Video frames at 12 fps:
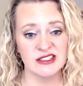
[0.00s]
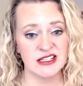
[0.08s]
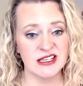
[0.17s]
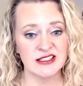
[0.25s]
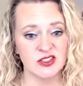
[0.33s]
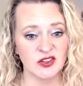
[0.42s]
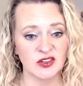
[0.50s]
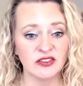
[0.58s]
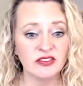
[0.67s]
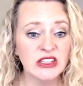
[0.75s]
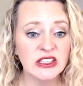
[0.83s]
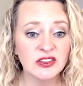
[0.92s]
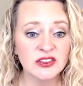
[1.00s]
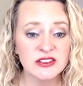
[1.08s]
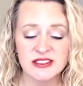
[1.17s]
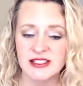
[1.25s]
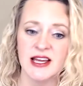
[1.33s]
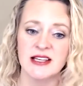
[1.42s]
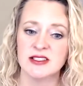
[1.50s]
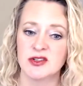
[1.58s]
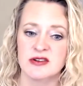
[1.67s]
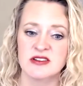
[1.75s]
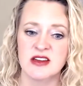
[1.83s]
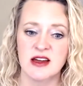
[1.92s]
thinks or feels, says
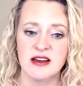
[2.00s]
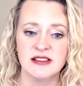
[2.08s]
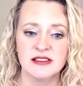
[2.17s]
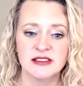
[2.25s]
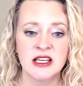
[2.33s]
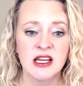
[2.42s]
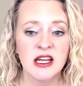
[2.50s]
or does,